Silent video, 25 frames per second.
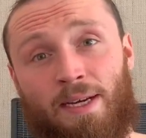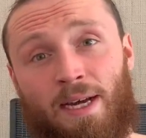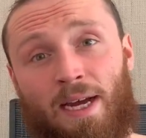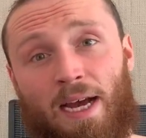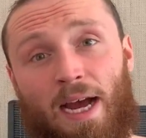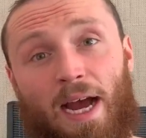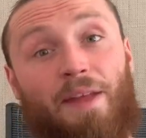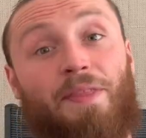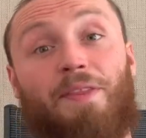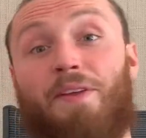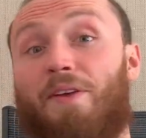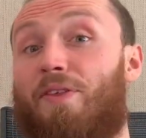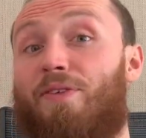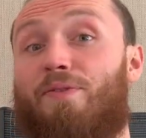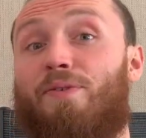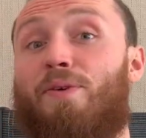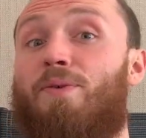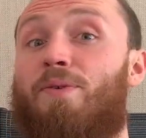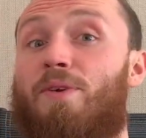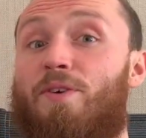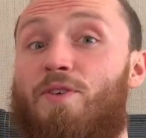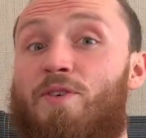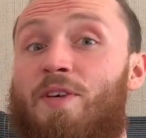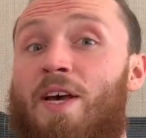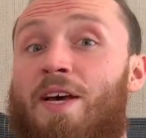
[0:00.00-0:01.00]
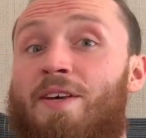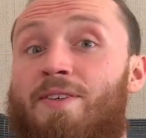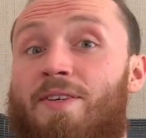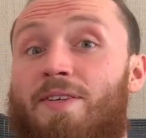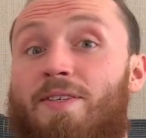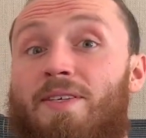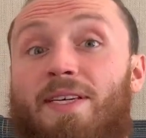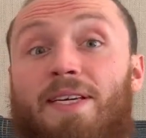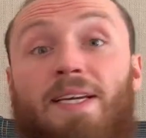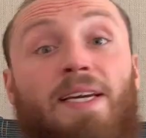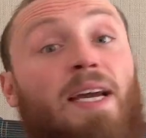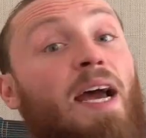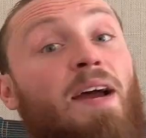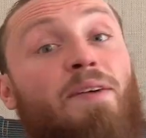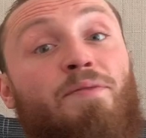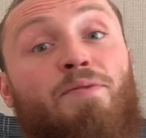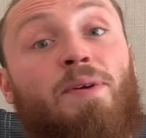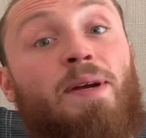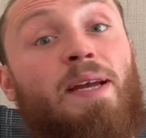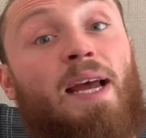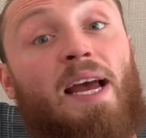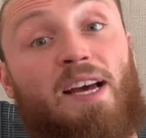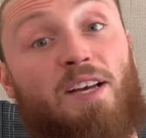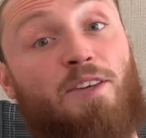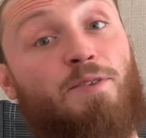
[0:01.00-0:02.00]
and that through necessity,
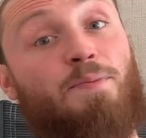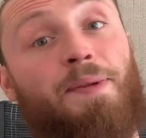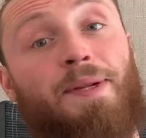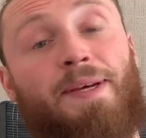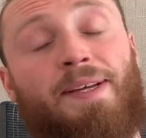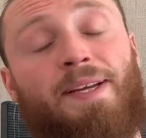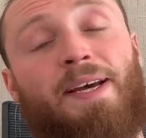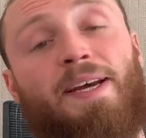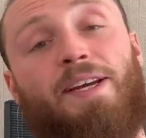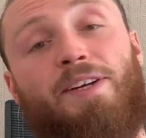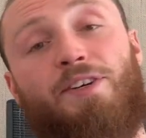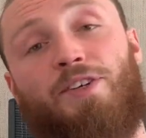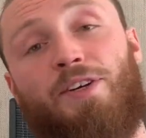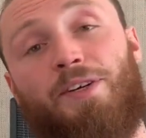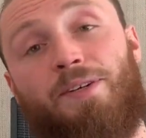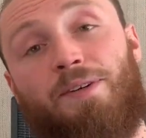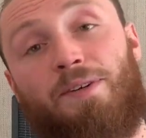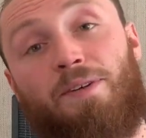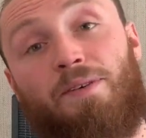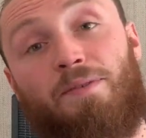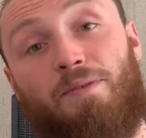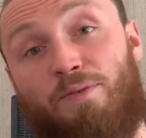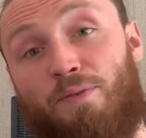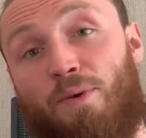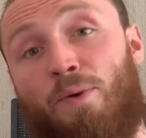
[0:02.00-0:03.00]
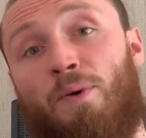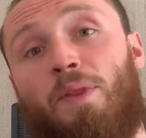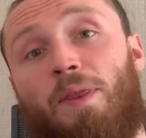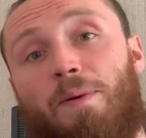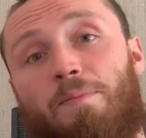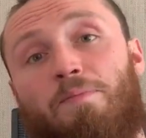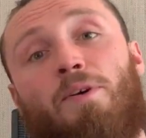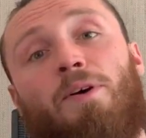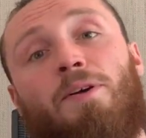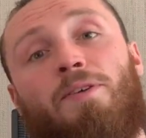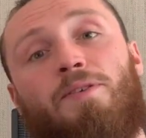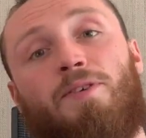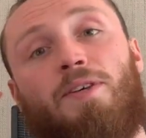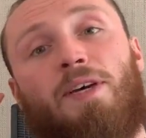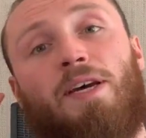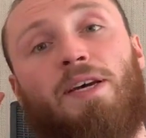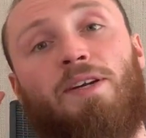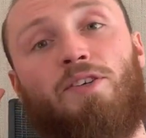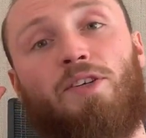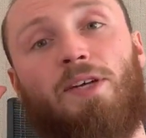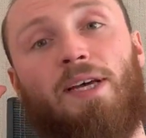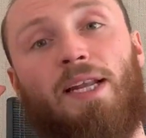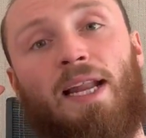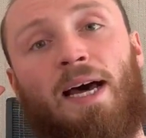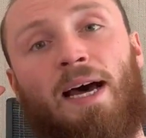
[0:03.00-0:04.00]
every explanation for the Bronze Age
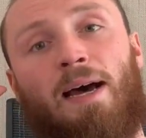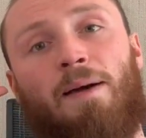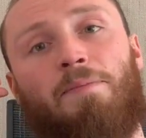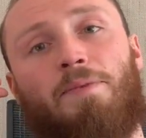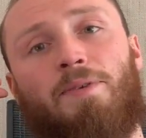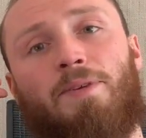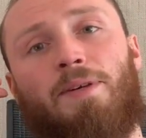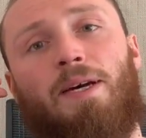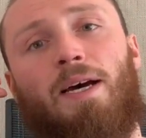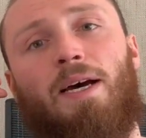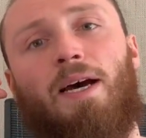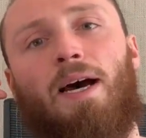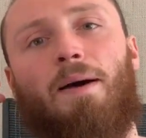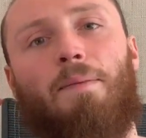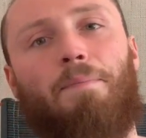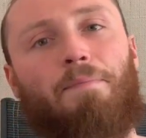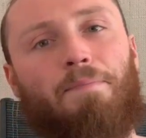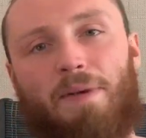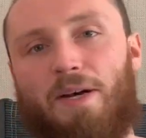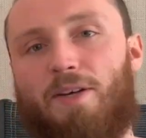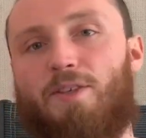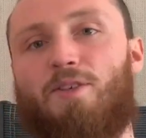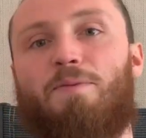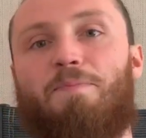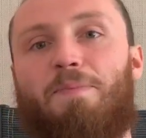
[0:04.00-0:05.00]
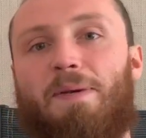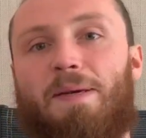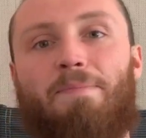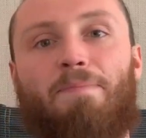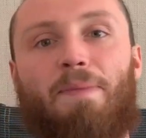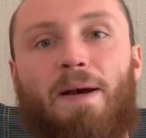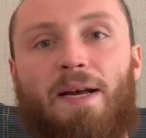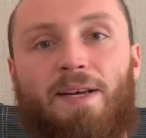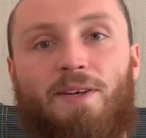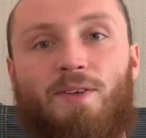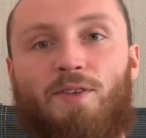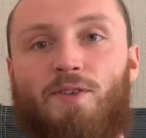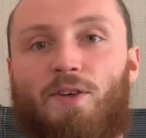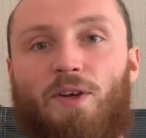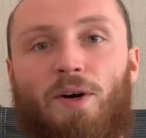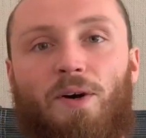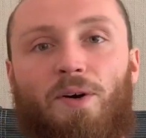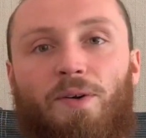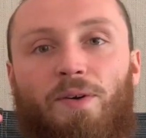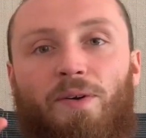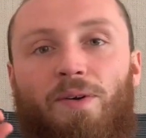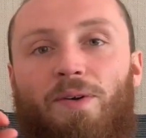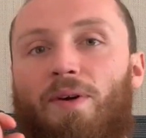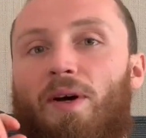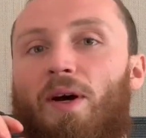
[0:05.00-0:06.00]
collapse must be based
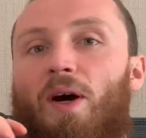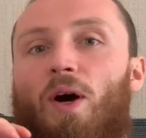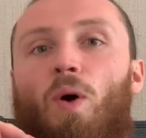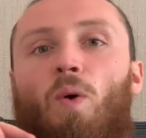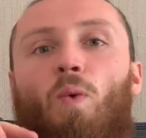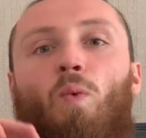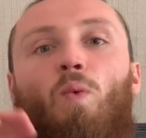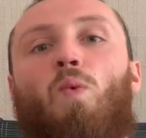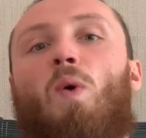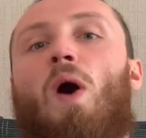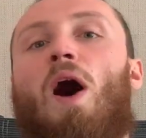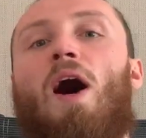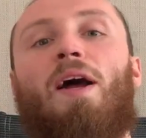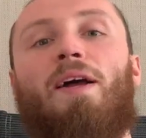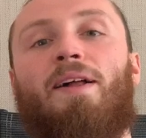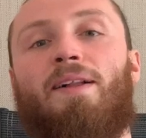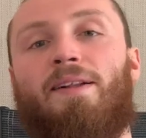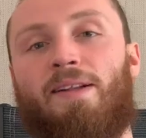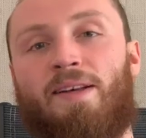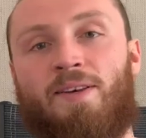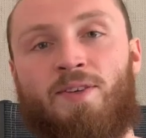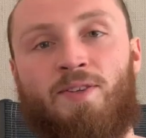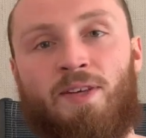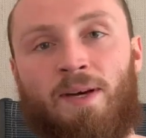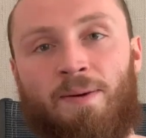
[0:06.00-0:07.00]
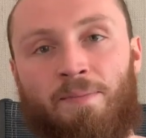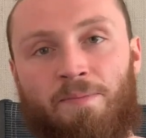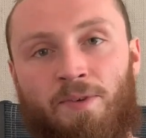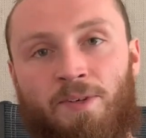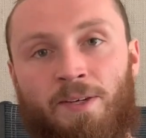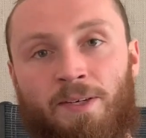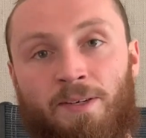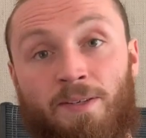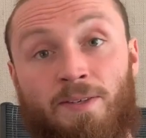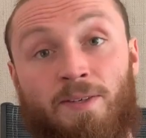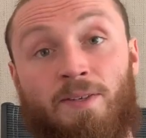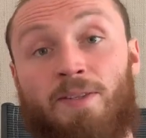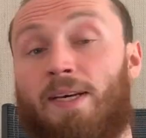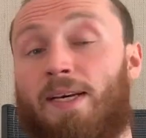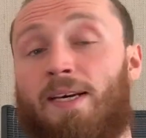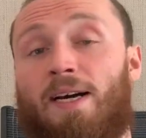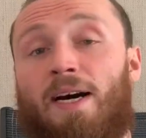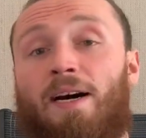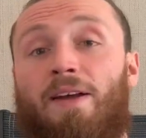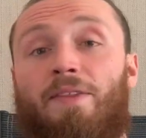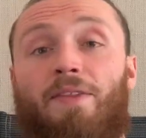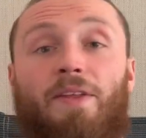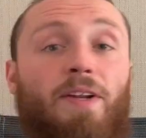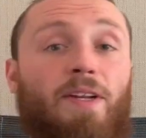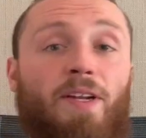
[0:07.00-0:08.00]
on wild assumptions, the
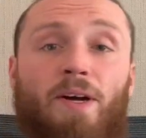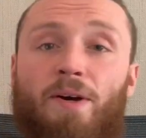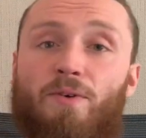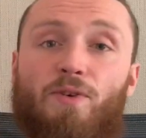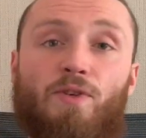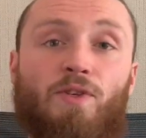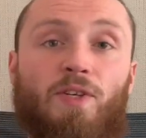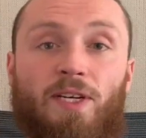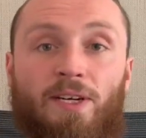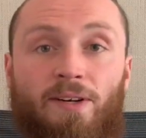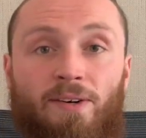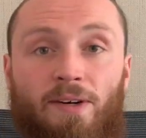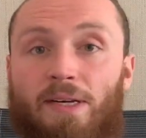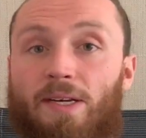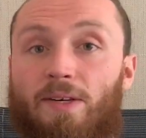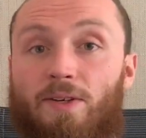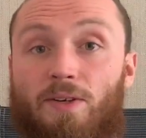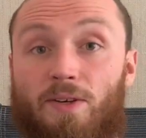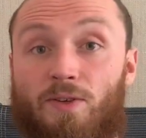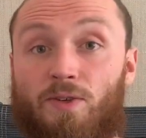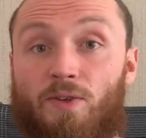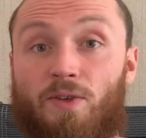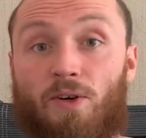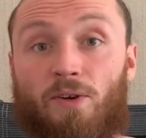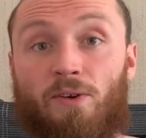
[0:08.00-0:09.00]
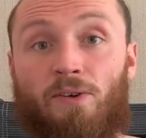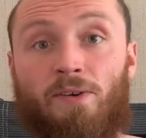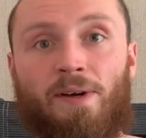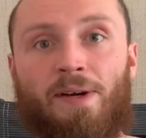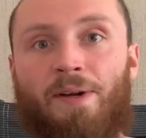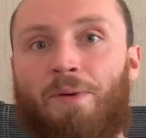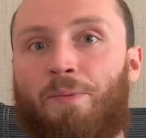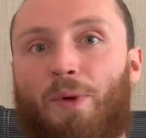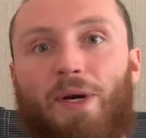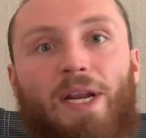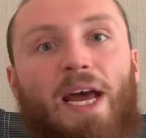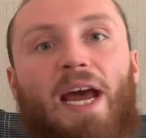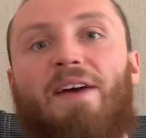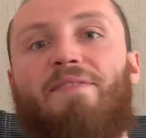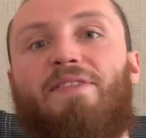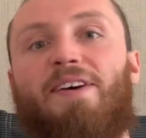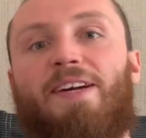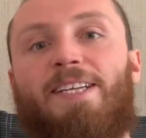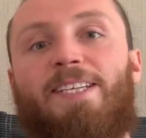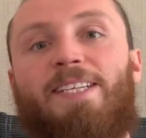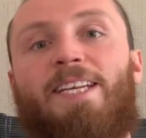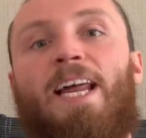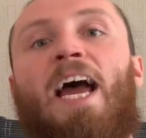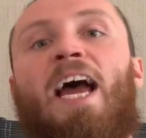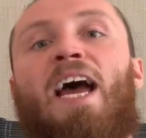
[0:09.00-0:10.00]
kind that no serious historian would ever
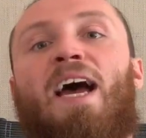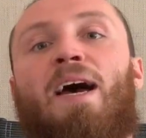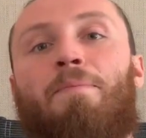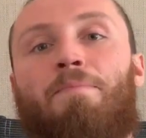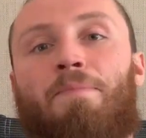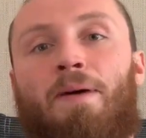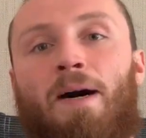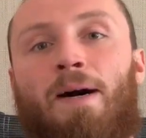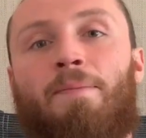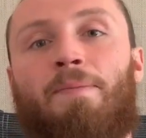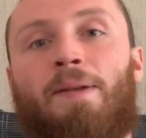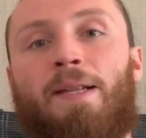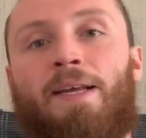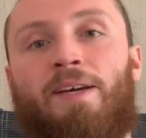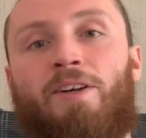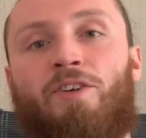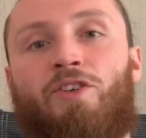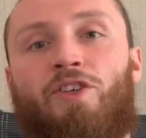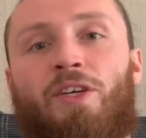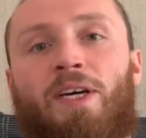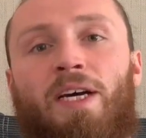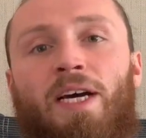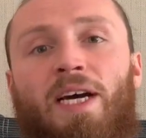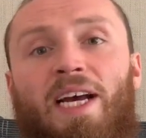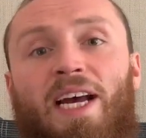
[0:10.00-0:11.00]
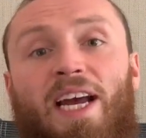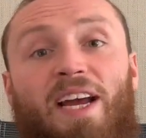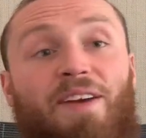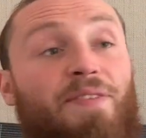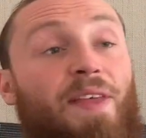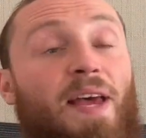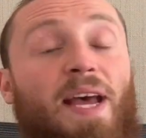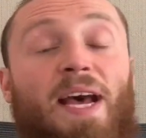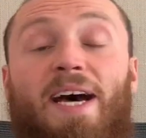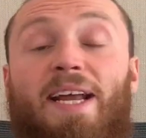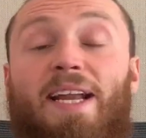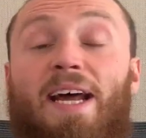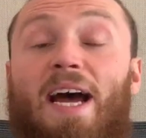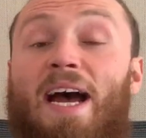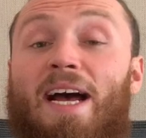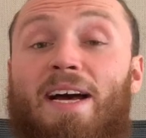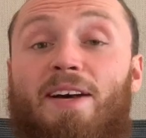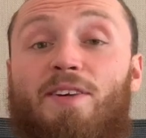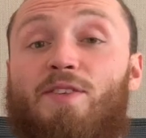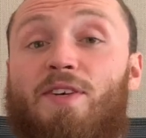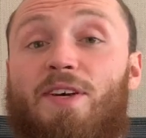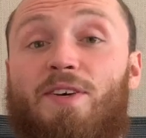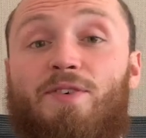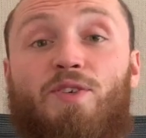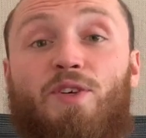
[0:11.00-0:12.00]
dare publish if they had
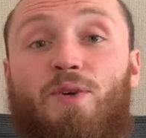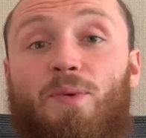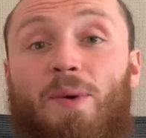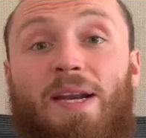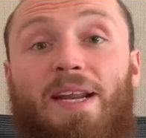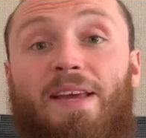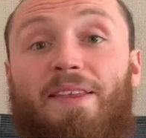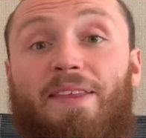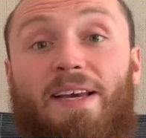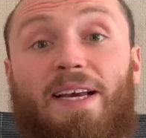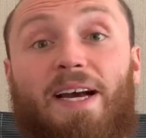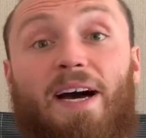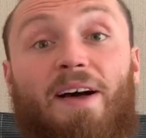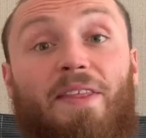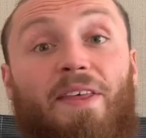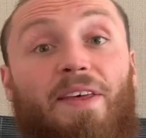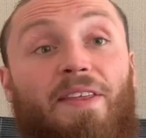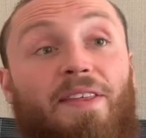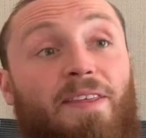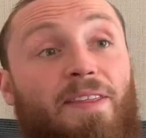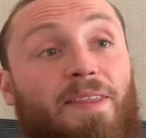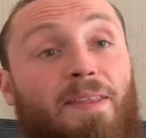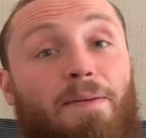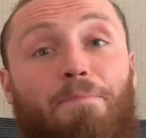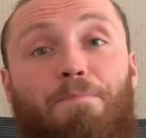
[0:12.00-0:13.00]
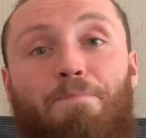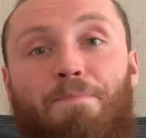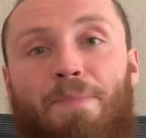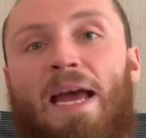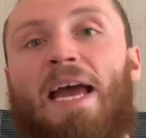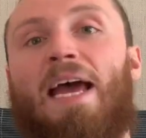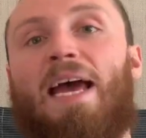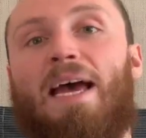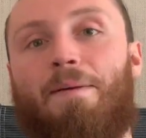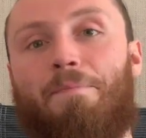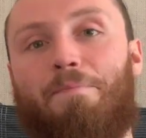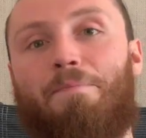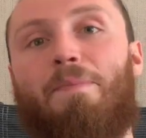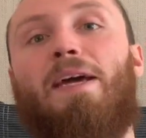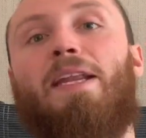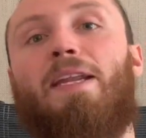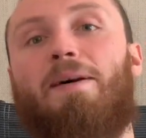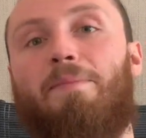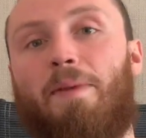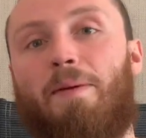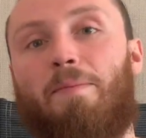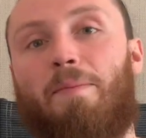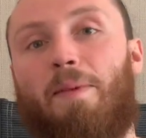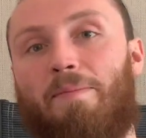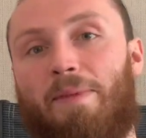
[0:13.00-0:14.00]
access to anything other than the bare
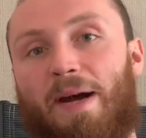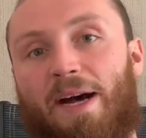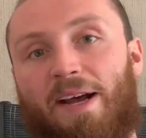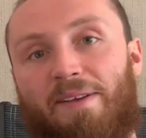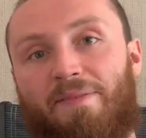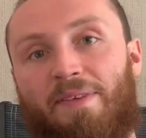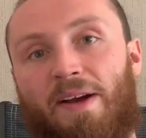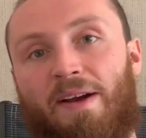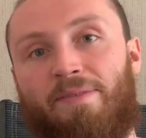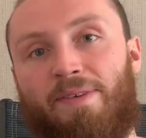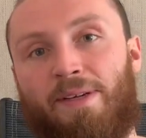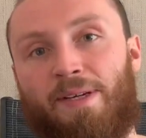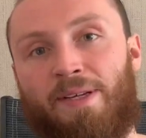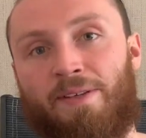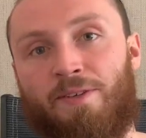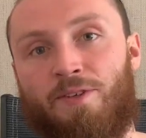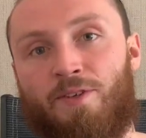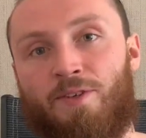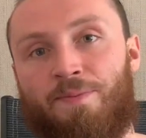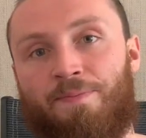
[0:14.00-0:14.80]
minimum amount of evidence.